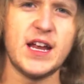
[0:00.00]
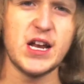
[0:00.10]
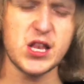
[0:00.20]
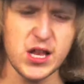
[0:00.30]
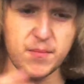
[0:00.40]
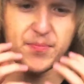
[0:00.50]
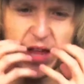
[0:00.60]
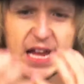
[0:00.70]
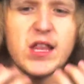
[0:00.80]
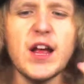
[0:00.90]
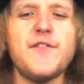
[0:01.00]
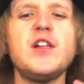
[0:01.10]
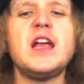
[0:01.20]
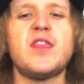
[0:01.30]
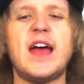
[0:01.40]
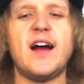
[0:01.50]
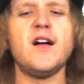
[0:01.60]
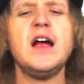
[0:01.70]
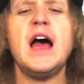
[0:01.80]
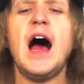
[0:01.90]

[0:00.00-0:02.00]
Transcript: and it's just like it's definitely there.